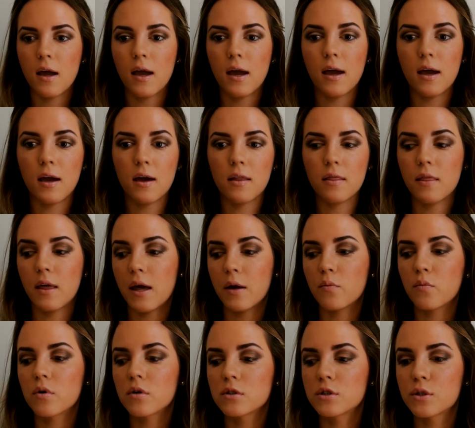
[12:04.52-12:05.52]
And then
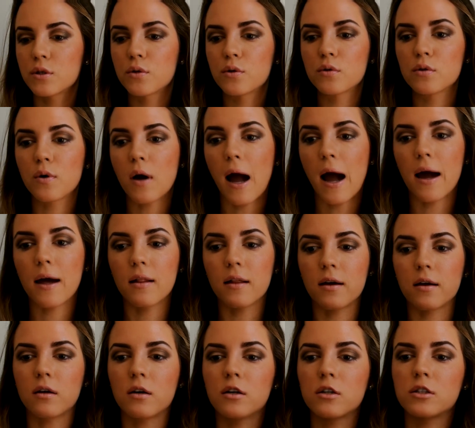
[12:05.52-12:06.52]
we'll do
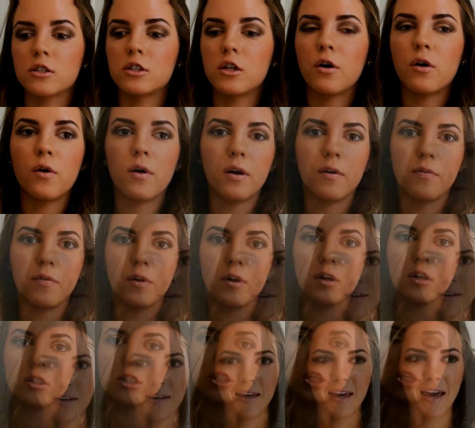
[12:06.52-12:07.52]
eyeliner. So if
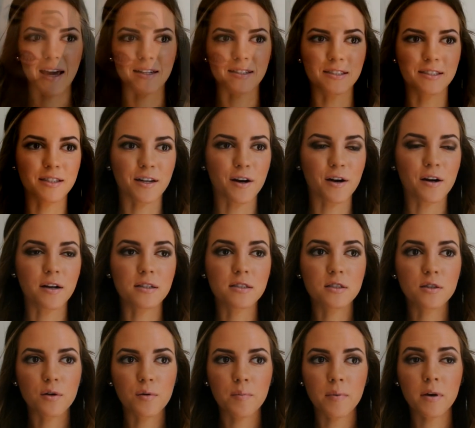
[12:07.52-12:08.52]
you're just, sorry,
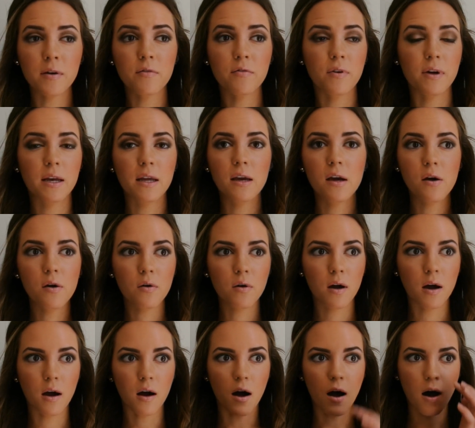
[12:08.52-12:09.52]
so my video
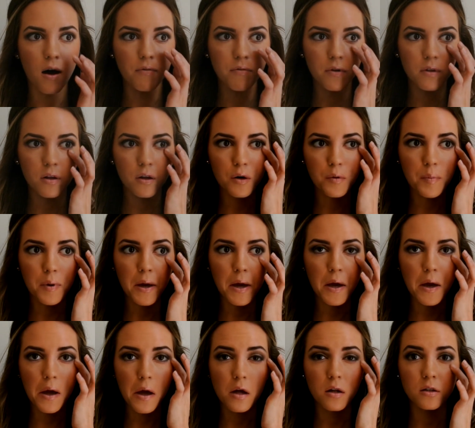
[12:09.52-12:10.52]
cut off a little
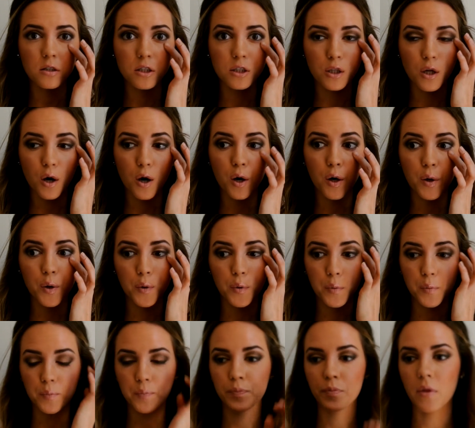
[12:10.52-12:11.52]
bit,
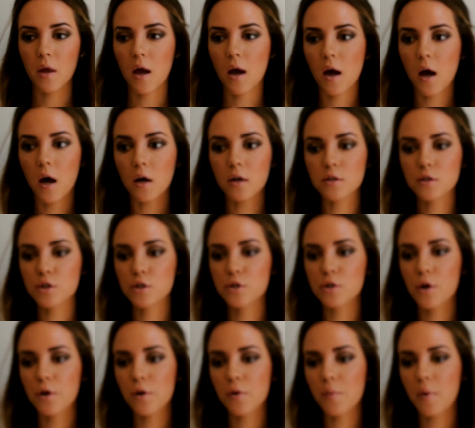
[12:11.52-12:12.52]
so I'll just
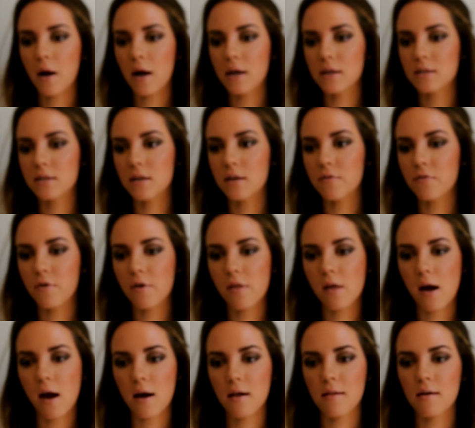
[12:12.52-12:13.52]
show you what I did for the
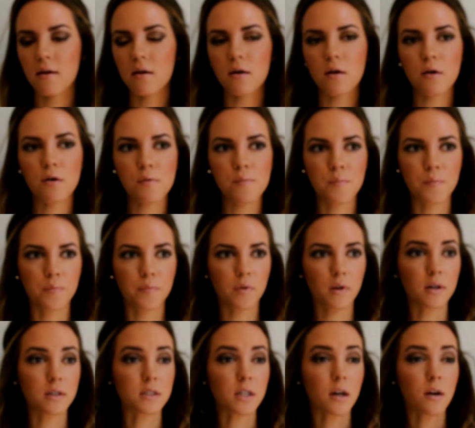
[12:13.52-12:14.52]
eyeliner
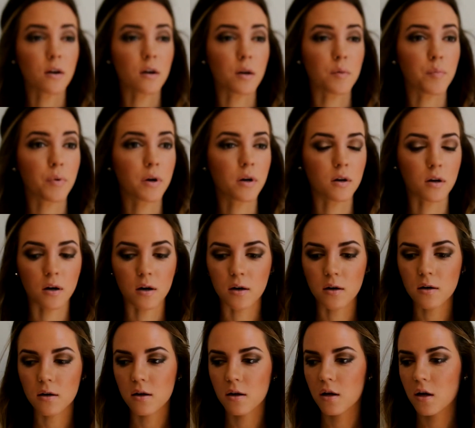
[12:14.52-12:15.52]
because I already put it
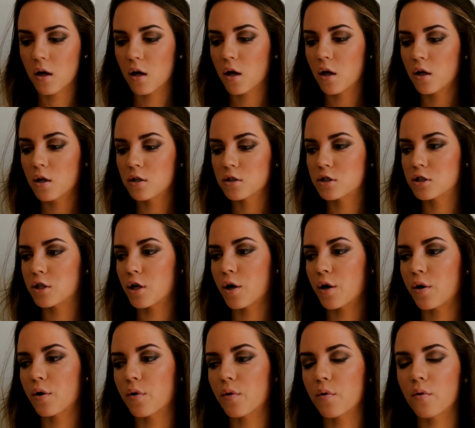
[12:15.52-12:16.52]
on.
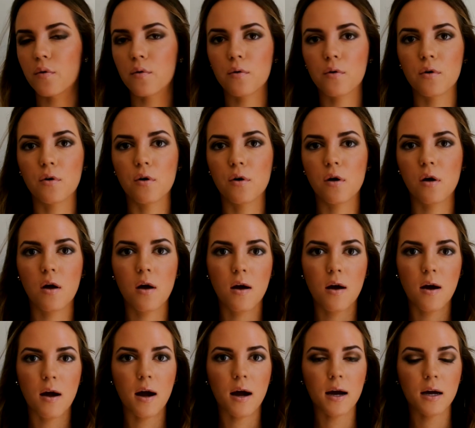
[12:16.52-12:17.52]
So
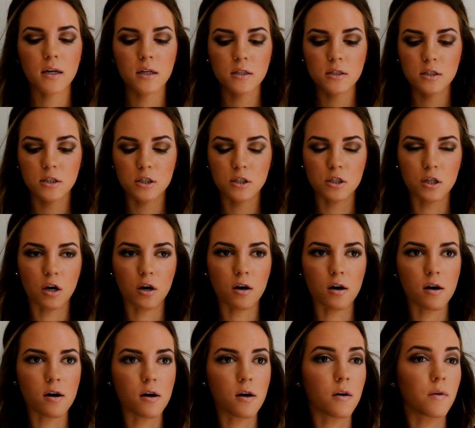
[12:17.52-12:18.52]
I just
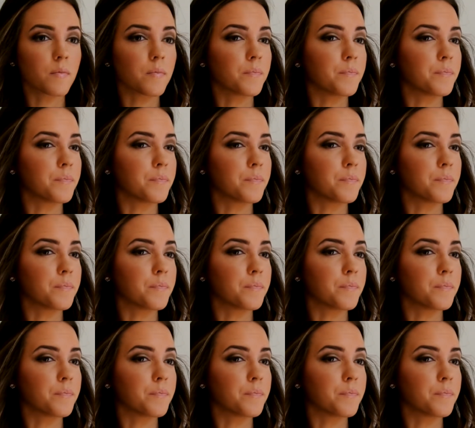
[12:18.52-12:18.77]
start